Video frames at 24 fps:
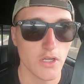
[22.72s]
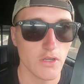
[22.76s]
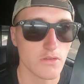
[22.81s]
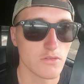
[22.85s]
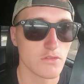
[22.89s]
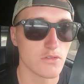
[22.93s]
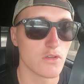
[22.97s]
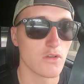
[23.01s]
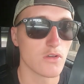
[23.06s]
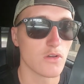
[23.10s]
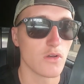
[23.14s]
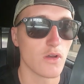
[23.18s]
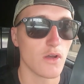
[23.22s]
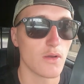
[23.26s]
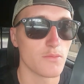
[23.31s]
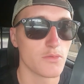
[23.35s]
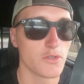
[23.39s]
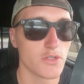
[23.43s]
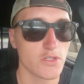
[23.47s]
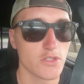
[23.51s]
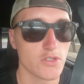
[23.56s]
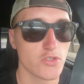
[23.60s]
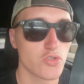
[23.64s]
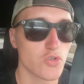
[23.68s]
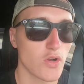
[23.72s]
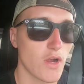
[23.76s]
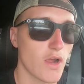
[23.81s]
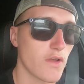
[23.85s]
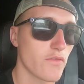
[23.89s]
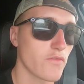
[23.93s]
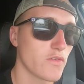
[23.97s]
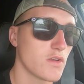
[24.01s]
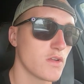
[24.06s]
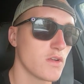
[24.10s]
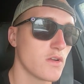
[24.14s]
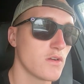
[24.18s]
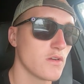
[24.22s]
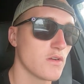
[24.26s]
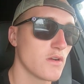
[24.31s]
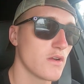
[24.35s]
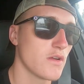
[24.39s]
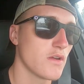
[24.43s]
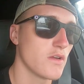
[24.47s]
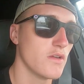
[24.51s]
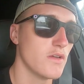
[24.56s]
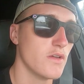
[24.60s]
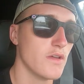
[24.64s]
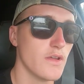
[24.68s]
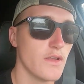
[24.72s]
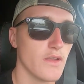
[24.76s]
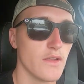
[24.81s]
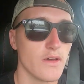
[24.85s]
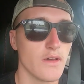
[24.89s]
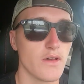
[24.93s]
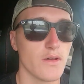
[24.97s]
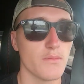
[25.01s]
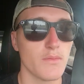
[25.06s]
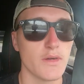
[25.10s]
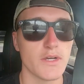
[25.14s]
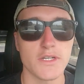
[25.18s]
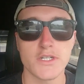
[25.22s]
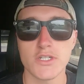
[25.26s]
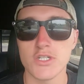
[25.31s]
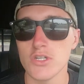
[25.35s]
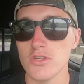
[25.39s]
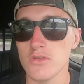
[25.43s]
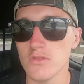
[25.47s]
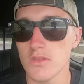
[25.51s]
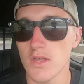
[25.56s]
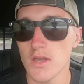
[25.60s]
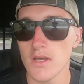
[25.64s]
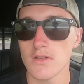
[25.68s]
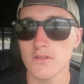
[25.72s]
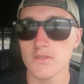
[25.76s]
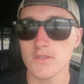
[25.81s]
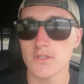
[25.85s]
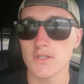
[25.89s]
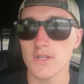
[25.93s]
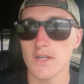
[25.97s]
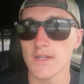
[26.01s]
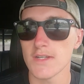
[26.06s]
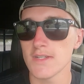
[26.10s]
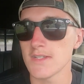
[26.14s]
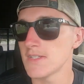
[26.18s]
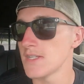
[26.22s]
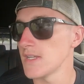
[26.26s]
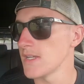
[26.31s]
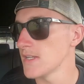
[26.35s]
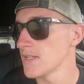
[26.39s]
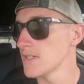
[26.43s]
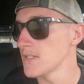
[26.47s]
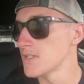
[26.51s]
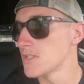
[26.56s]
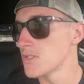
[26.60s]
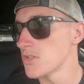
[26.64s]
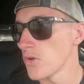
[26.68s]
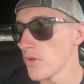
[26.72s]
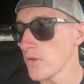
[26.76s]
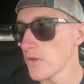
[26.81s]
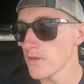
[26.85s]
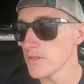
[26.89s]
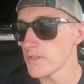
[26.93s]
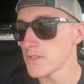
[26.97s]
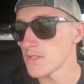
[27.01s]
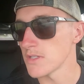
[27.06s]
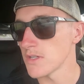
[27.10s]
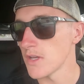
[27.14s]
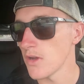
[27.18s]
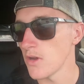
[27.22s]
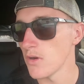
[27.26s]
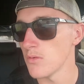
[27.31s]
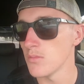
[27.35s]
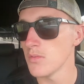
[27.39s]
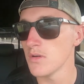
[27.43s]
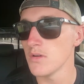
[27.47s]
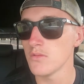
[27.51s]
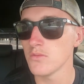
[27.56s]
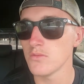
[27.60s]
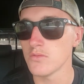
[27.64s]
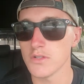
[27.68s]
So I'm just driving here in my 2019 Toyota Tacoma,